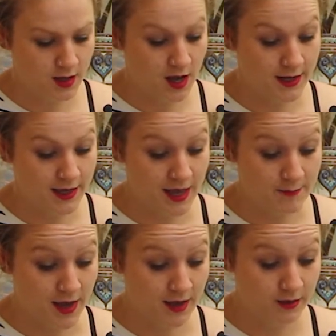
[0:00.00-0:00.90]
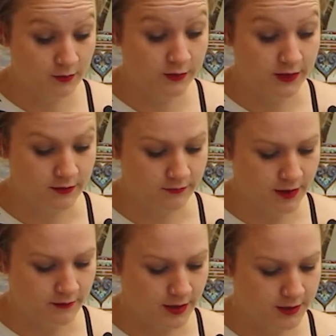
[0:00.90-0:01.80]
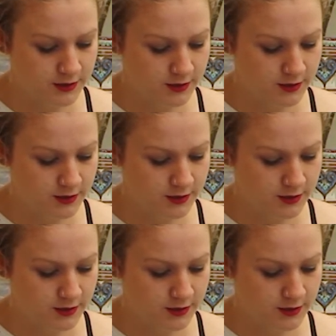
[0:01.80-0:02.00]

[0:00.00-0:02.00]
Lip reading: and it came back within the right range.